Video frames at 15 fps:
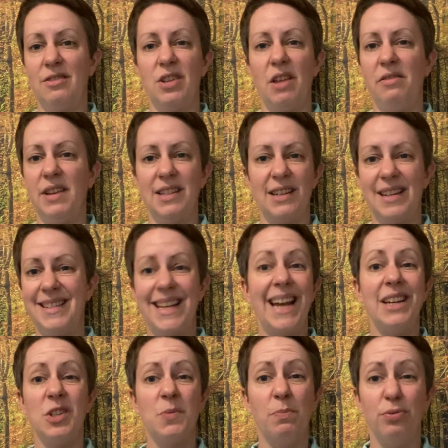So things like
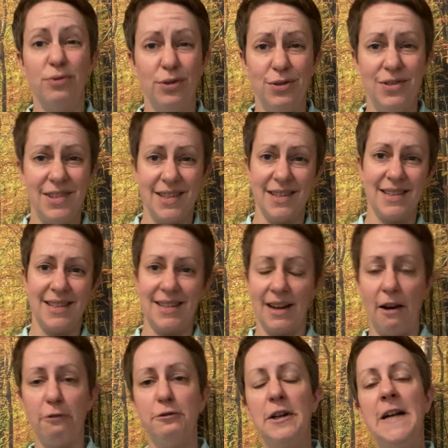dates, prunes and
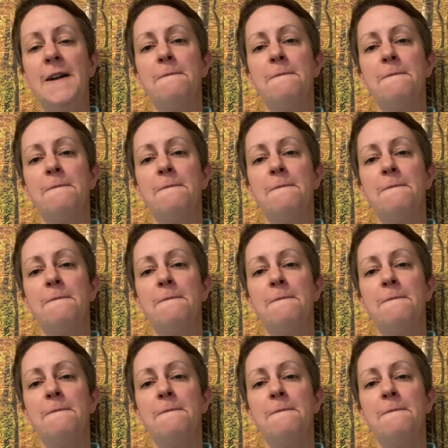stuff,